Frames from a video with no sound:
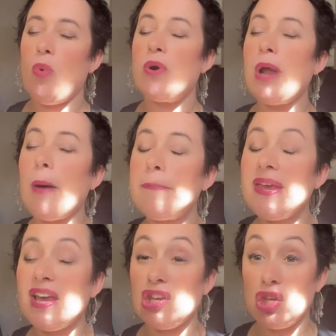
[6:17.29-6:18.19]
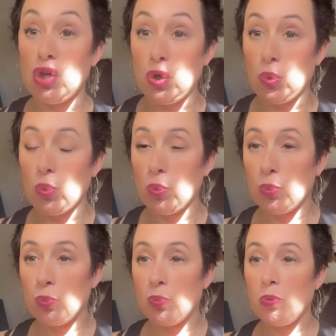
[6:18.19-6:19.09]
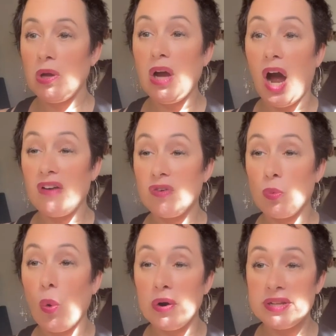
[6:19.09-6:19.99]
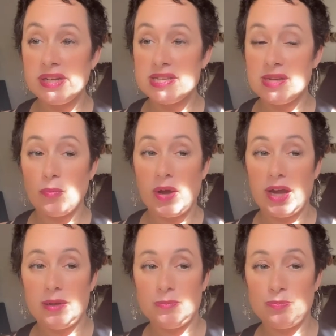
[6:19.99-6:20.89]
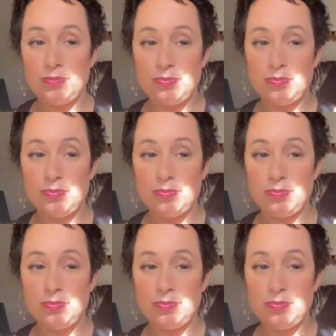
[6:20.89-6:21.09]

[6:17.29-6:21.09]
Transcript: we're not being you, got rewarded in some way.